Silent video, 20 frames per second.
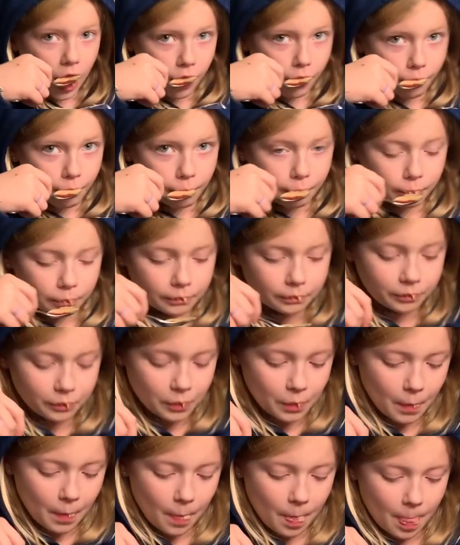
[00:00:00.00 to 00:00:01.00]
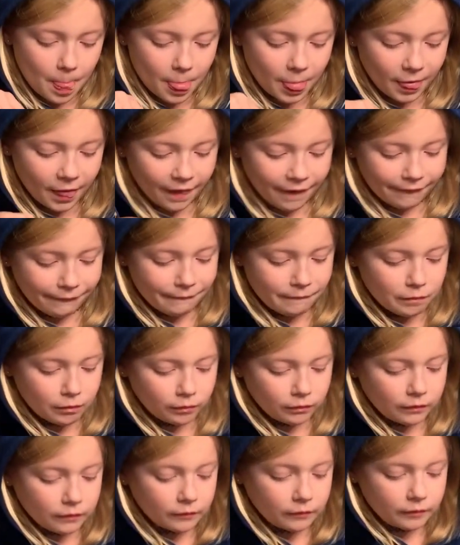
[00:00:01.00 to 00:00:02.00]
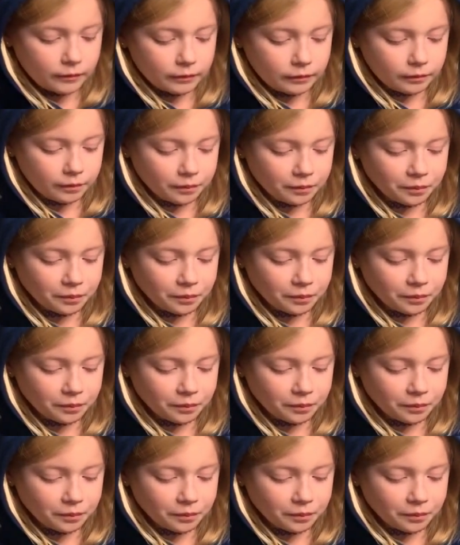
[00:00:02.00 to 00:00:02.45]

she's a babe. Let's give it up for Sarah.